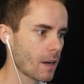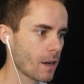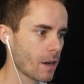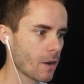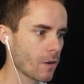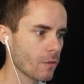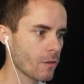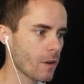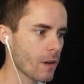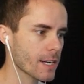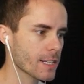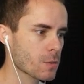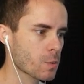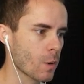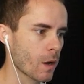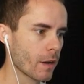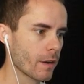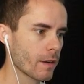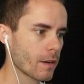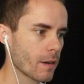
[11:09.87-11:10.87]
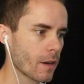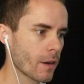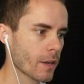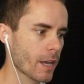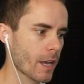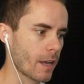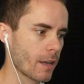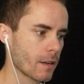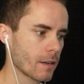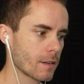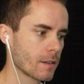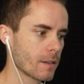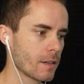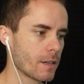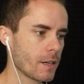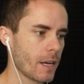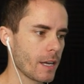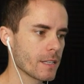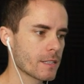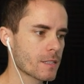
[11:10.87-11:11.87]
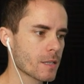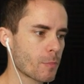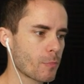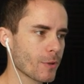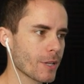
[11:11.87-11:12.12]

Oh, nice one. Okay. Is the